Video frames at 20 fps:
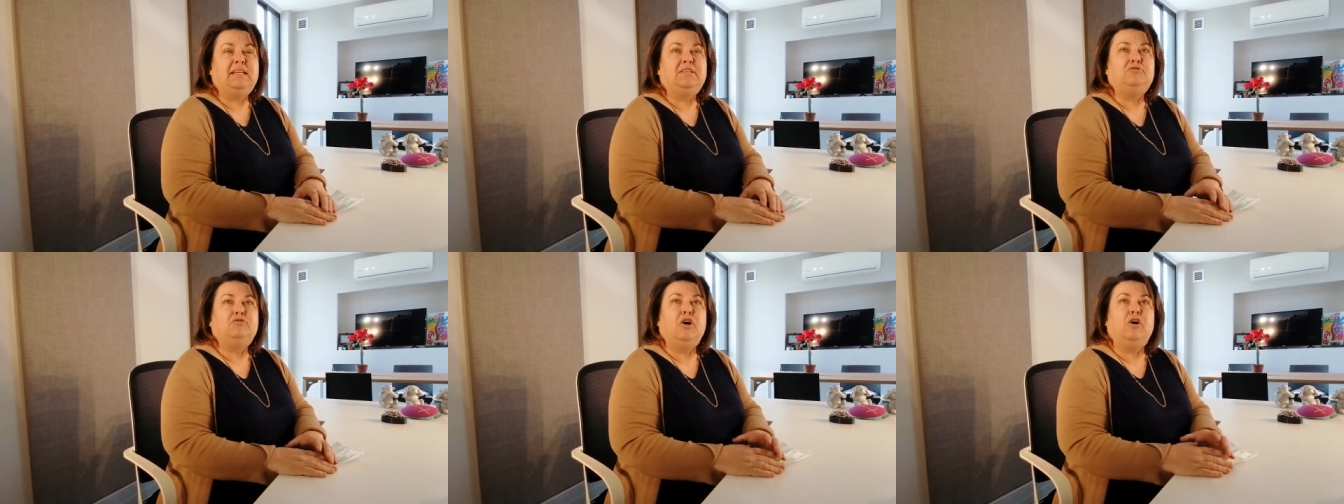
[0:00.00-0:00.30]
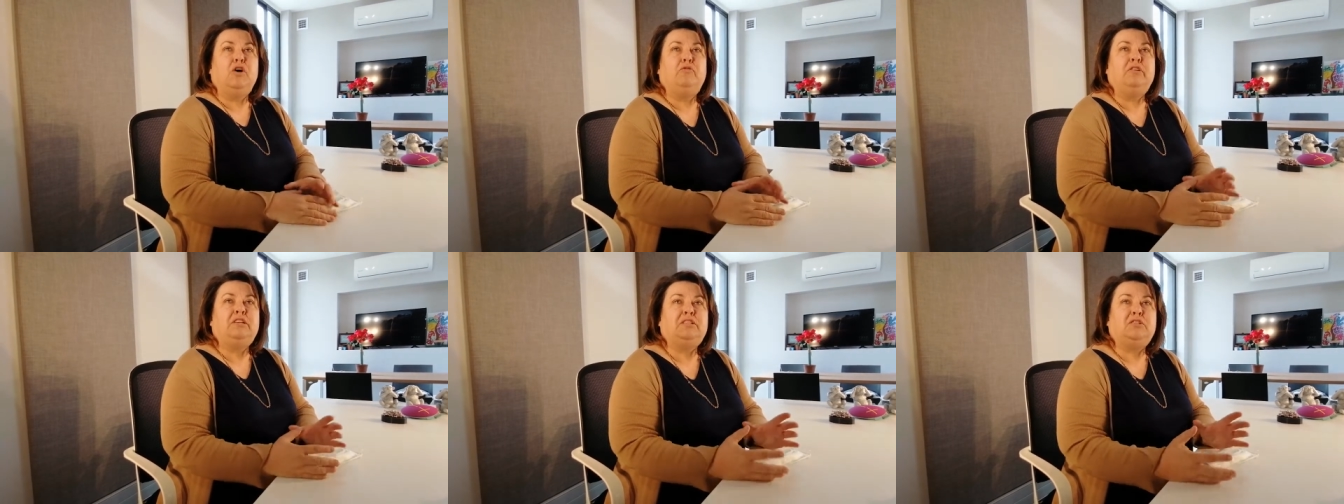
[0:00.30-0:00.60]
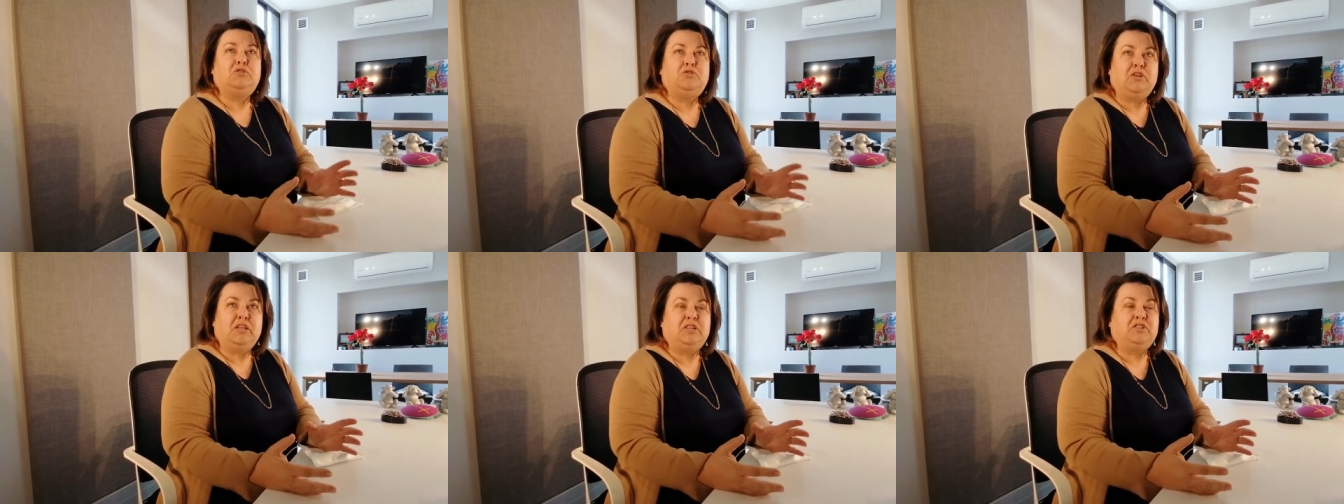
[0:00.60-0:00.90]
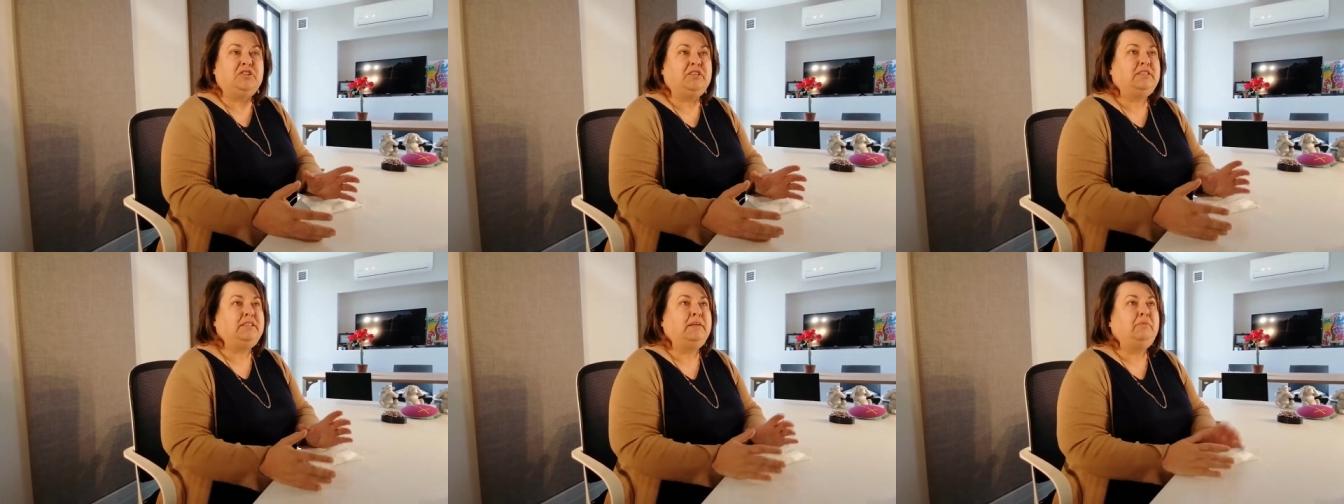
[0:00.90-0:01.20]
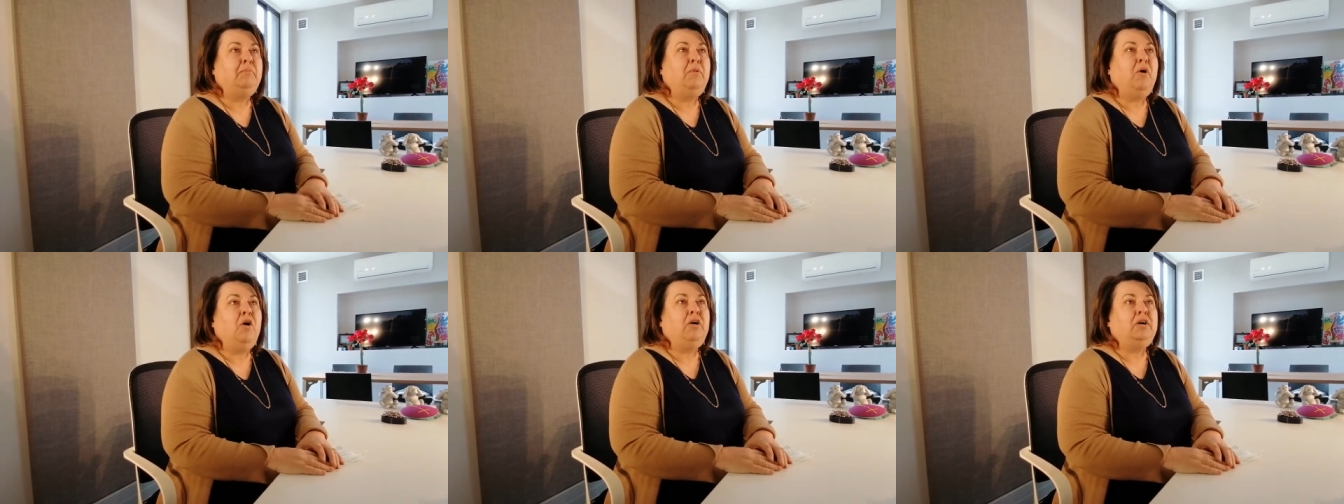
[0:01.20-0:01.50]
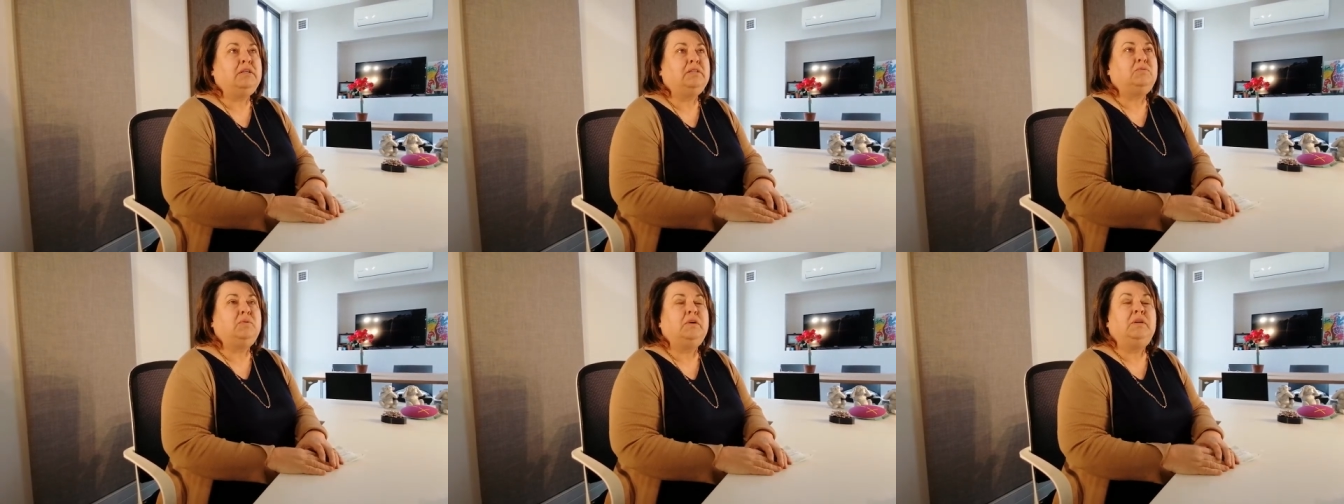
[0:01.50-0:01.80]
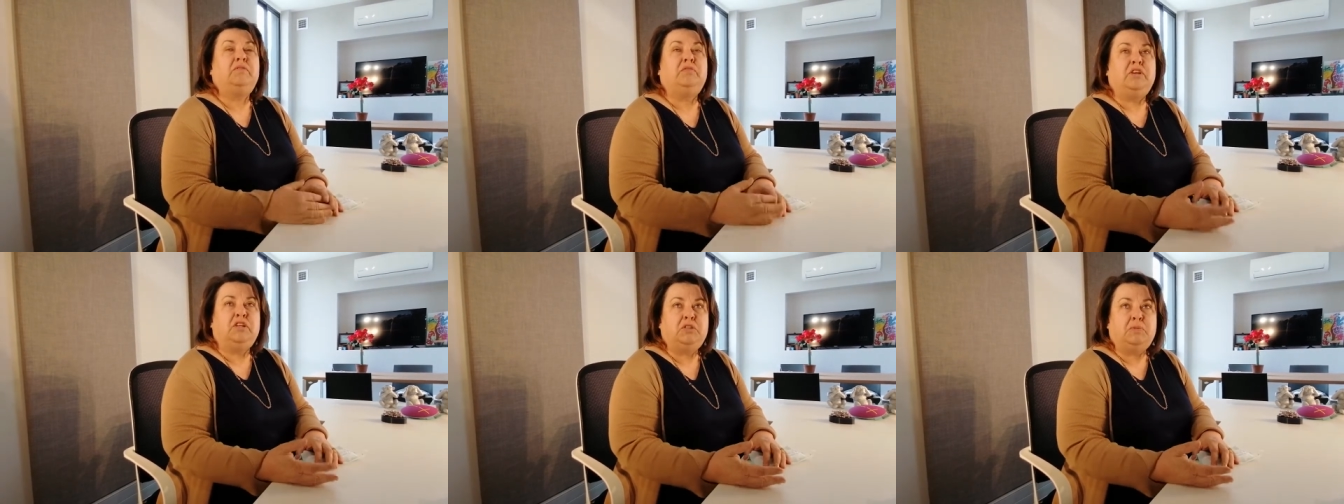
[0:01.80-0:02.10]
there's no restrictions, and Mark
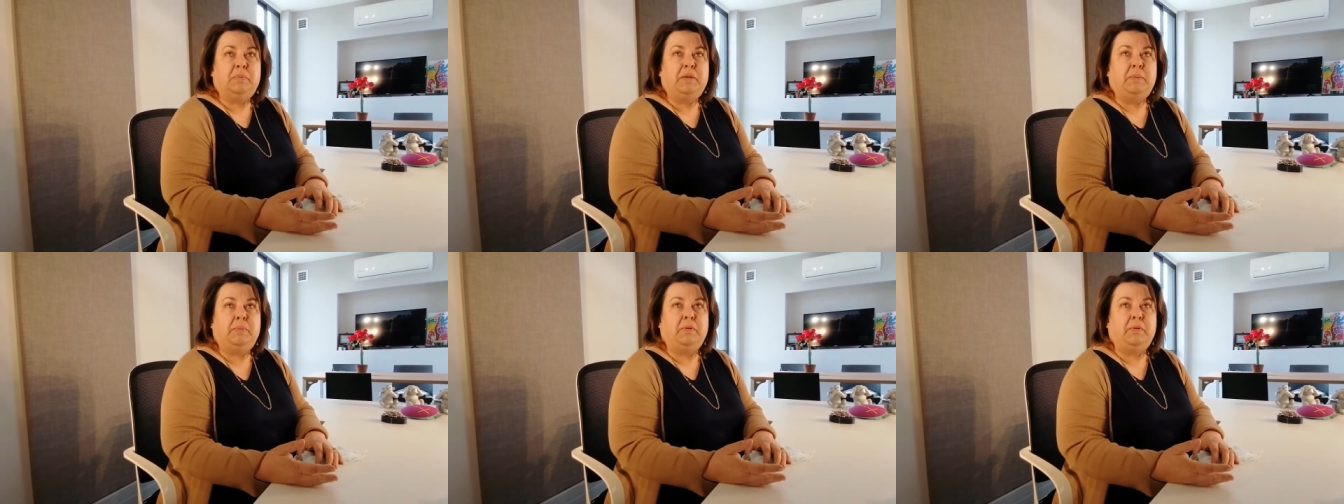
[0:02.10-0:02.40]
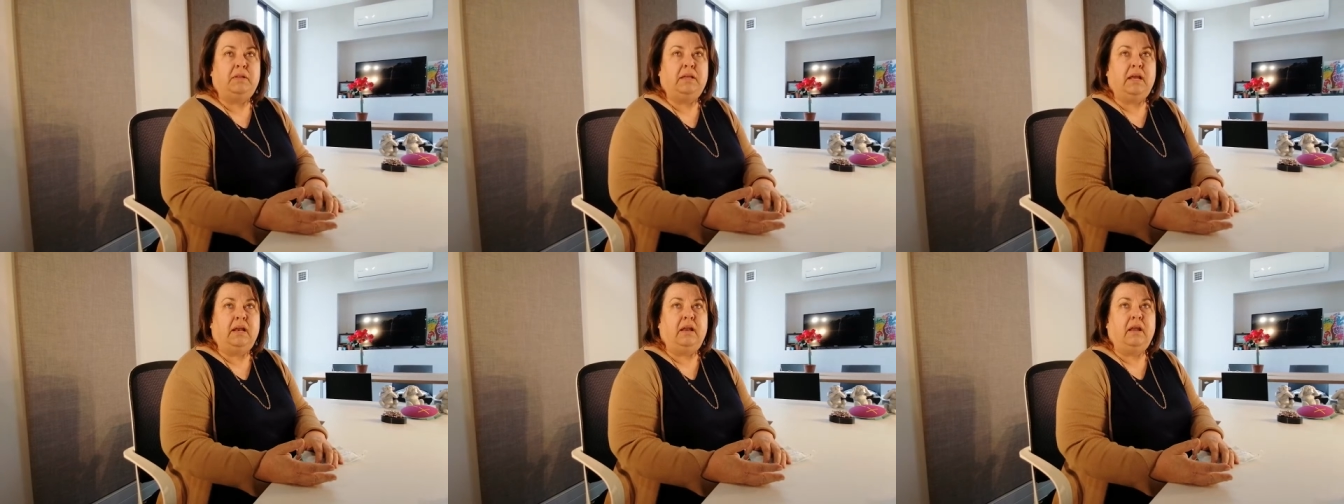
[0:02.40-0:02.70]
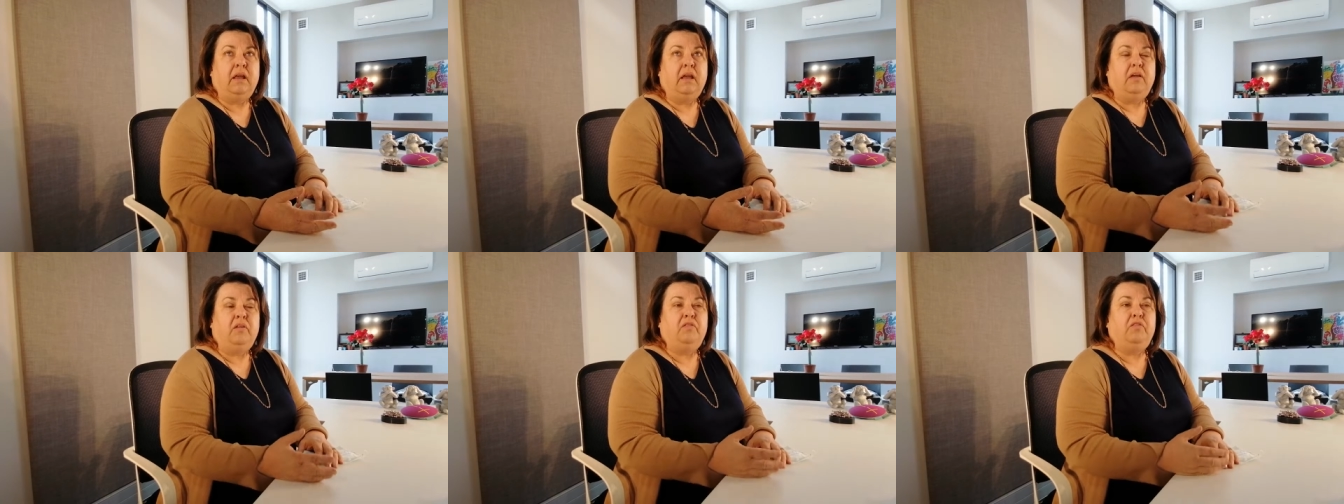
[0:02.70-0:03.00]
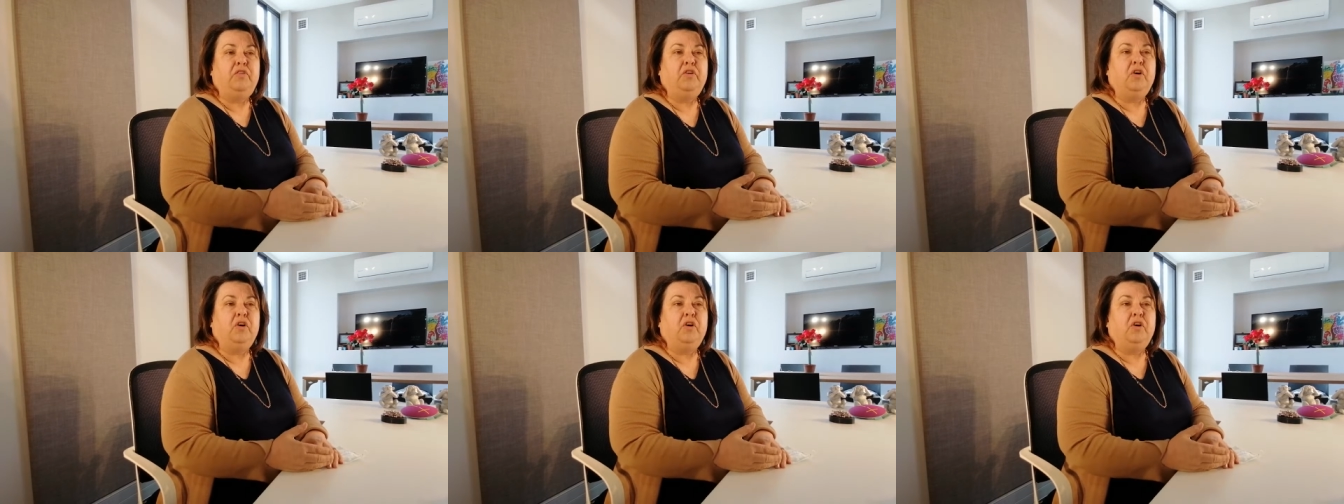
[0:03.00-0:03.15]
is one of those people that